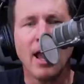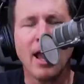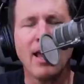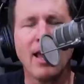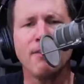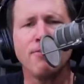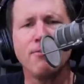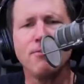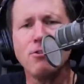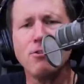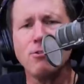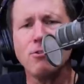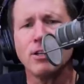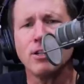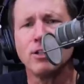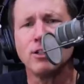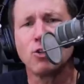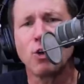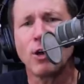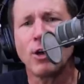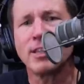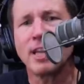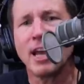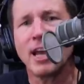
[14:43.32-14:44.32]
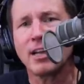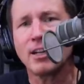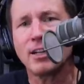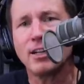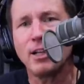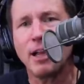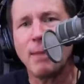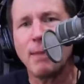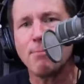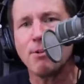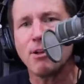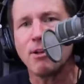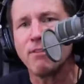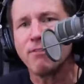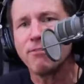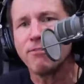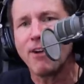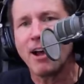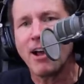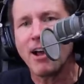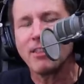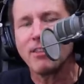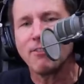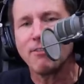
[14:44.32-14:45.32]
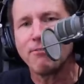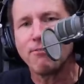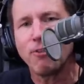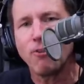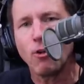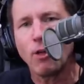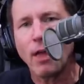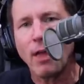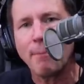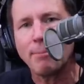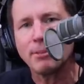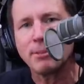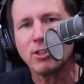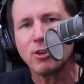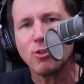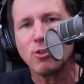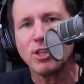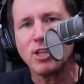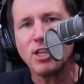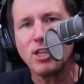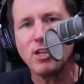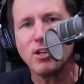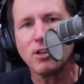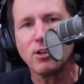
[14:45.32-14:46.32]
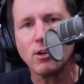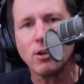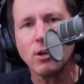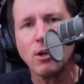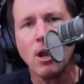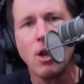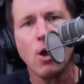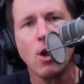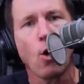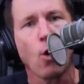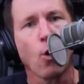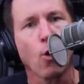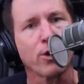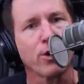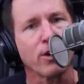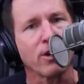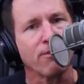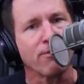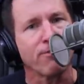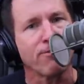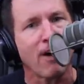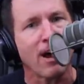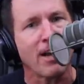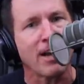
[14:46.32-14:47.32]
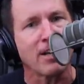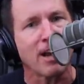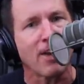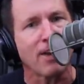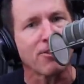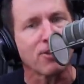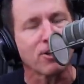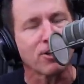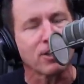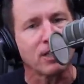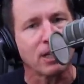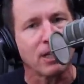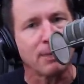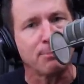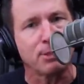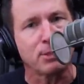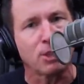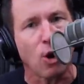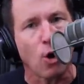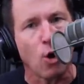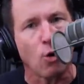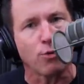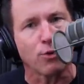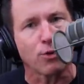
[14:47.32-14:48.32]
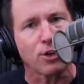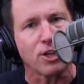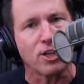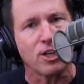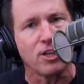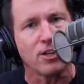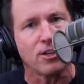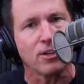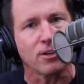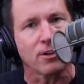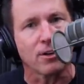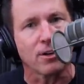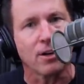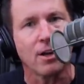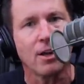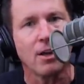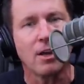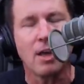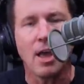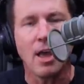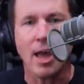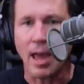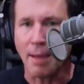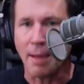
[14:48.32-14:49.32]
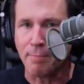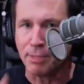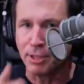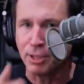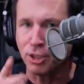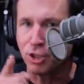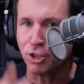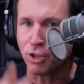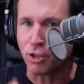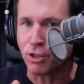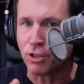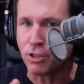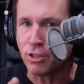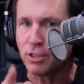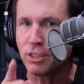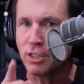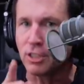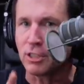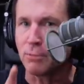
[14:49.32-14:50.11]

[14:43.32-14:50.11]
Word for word: Hey, if you enjoyed that clip, you can find the full episode here, or you can find other clips over here. And be sure to